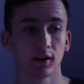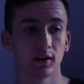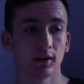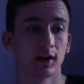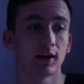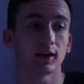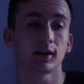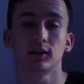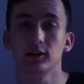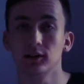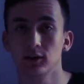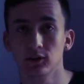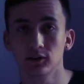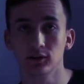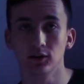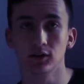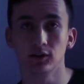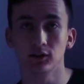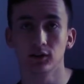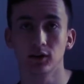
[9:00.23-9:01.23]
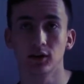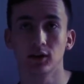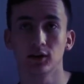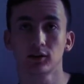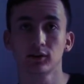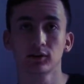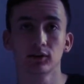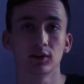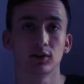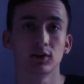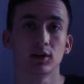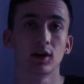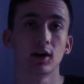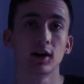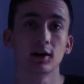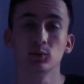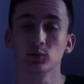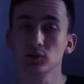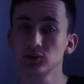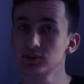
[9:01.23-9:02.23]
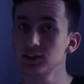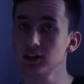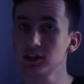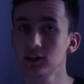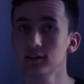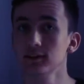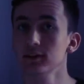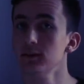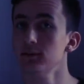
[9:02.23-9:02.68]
likelihood that the line will stick in